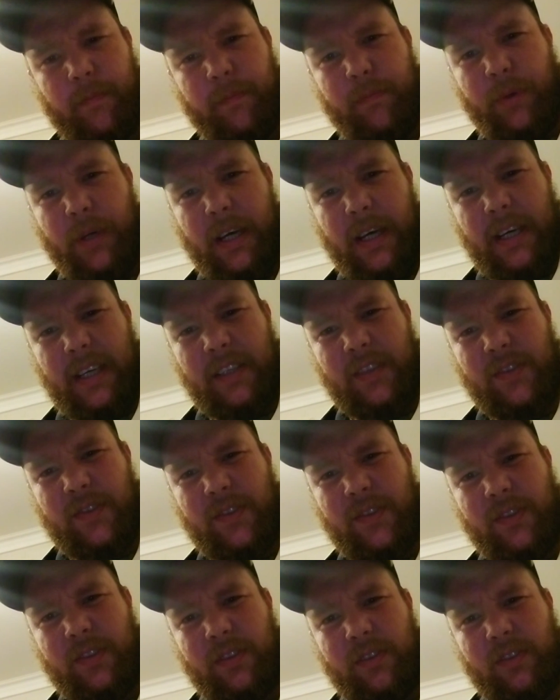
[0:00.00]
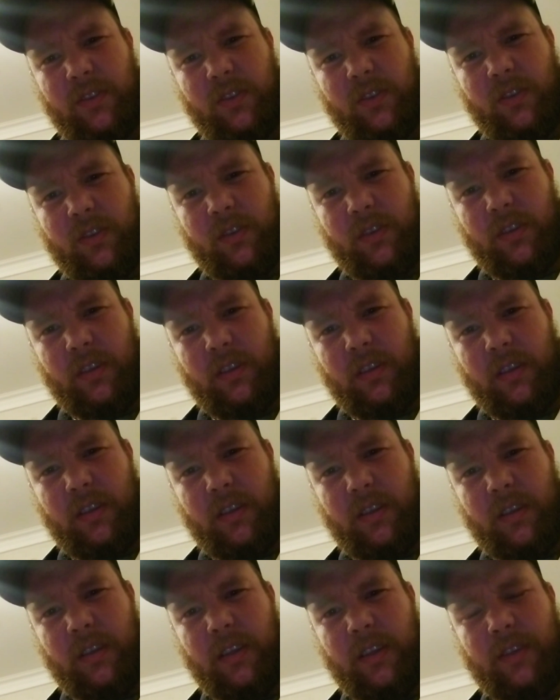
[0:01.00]
But
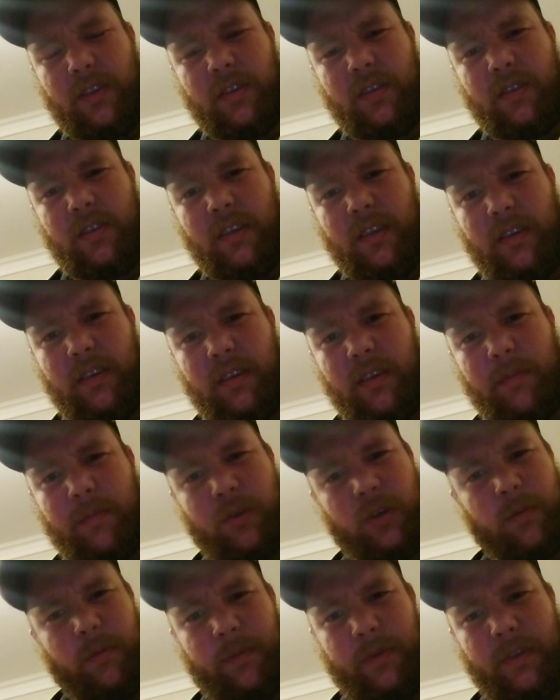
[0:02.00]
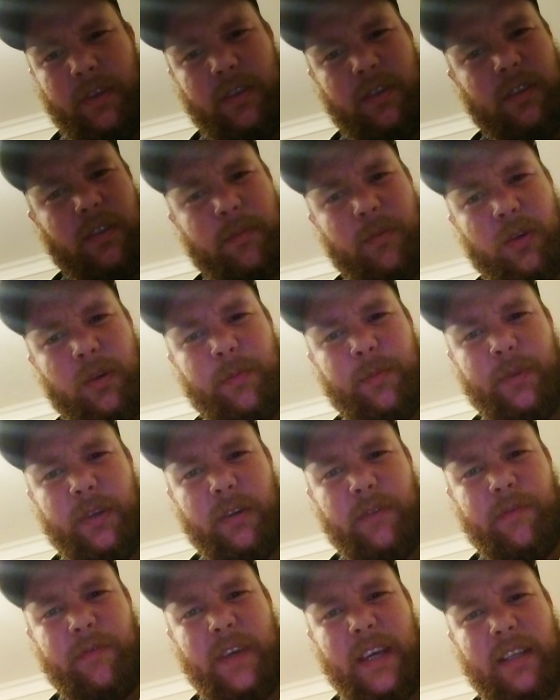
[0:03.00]
this is a problem. This is a problem
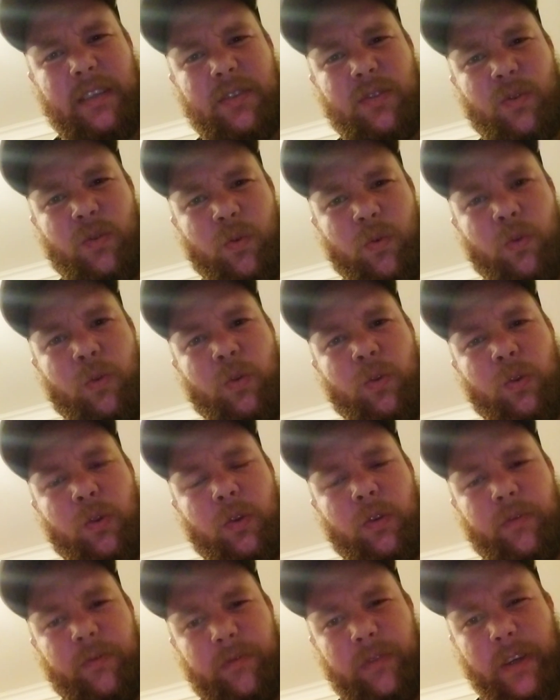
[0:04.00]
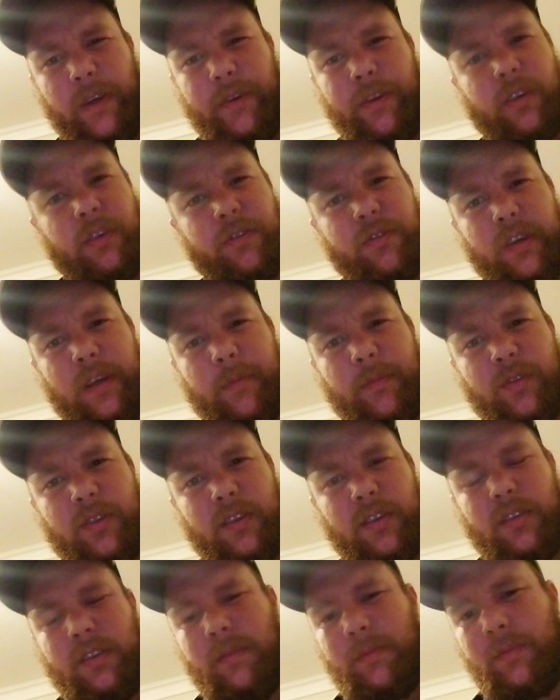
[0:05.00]
that affects all floating trem
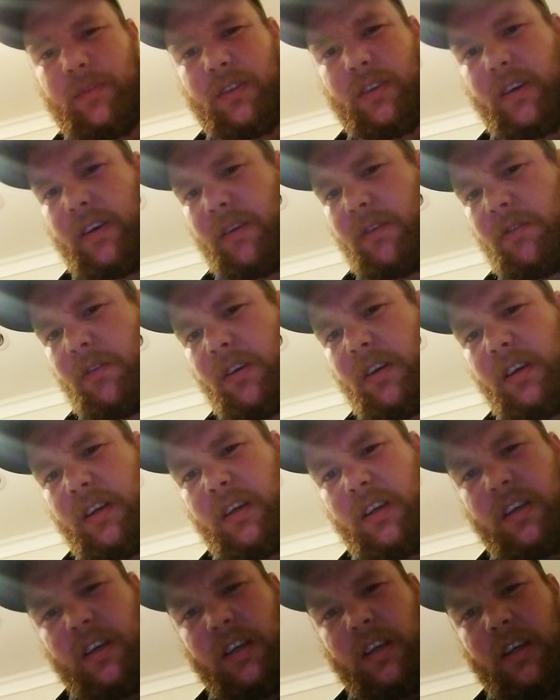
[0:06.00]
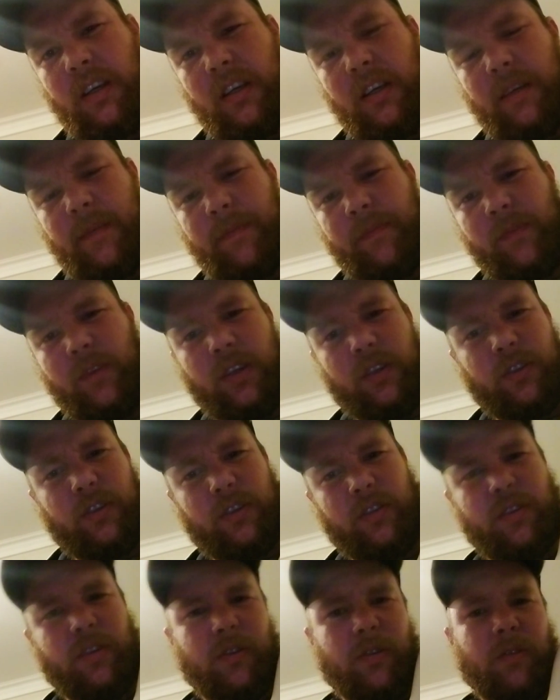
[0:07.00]
systems. So not
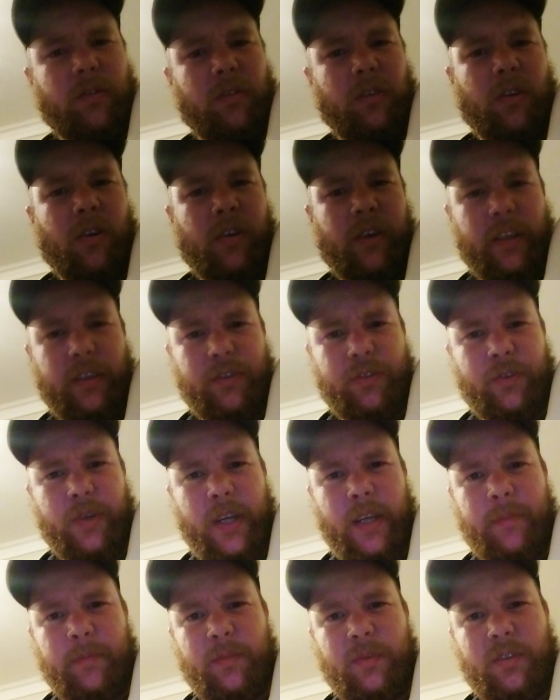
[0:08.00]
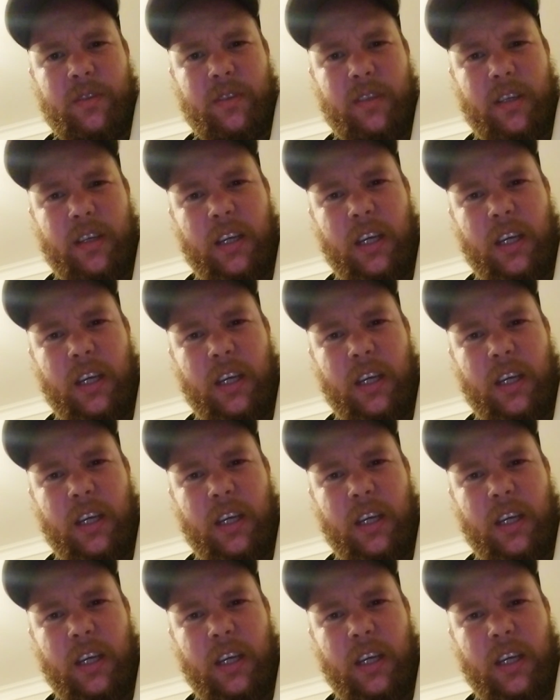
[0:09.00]
just your locking trems.